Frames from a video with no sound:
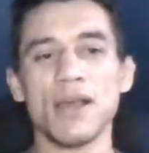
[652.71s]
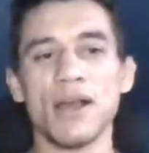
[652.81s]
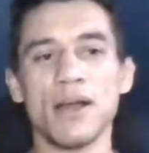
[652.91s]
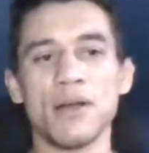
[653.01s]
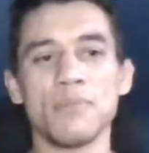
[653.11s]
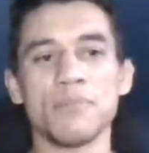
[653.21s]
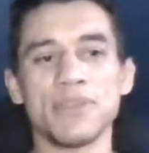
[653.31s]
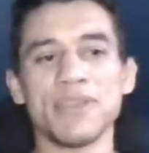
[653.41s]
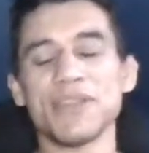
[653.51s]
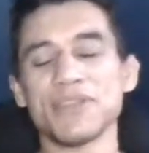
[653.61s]

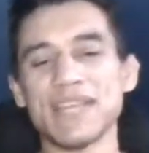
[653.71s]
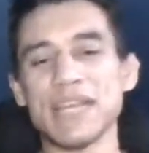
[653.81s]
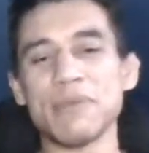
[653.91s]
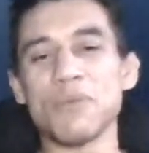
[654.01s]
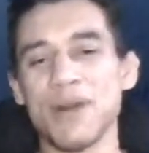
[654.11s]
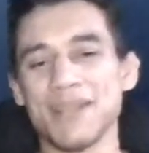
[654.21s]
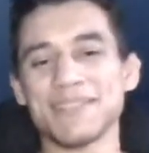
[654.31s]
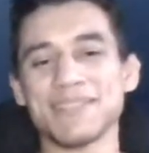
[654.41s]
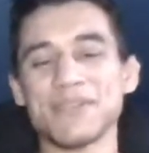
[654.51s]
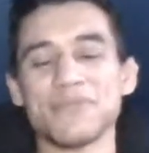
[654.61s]
but the other side of me
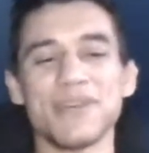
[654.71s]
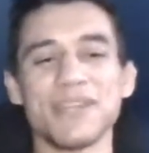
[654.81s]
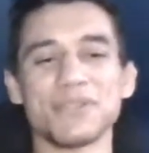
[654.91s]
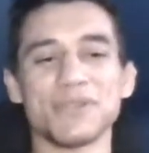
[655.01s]
wants to see him fight.